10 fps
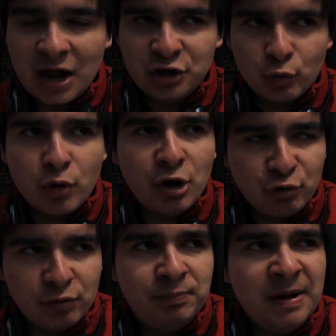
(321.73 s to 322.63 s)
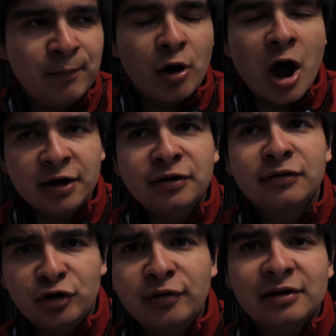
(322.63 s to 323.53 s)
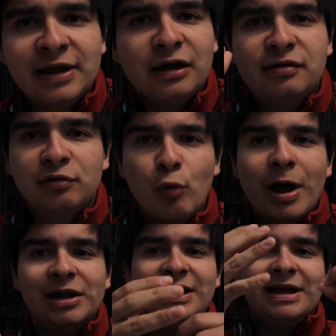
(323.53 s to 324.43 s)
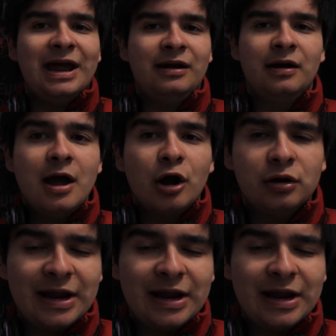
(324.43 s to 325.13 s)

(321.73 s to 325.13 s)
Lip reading: and you're wondering, audiences are used to like swelling and